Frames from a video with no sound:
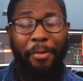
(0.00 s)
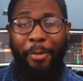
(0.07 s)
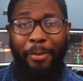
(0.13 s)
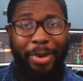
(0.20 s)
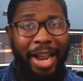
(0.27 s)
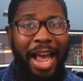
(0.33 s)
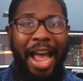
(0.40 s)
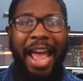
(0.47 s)

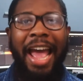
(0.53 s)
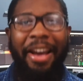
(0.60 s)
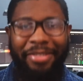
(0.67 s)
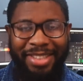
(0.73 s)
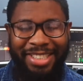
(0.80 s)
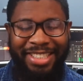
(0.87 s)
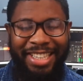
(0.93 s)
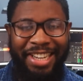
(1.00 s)
But I have
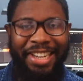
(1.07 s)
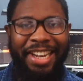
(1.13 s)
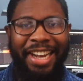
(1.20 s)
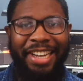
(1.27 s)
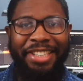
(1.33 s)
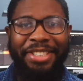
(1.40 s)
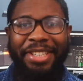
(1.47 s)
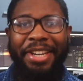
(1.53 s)
to say,
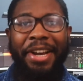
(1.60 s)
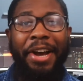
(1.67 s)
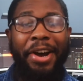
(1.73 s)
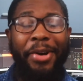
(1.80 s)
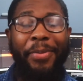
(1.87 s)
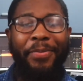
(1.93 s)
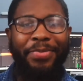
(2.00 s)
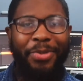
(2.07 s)
guys,
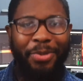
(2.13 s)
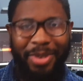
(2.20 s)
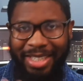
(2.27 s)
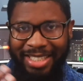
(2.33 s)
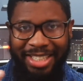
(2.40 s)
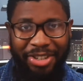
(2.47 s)
when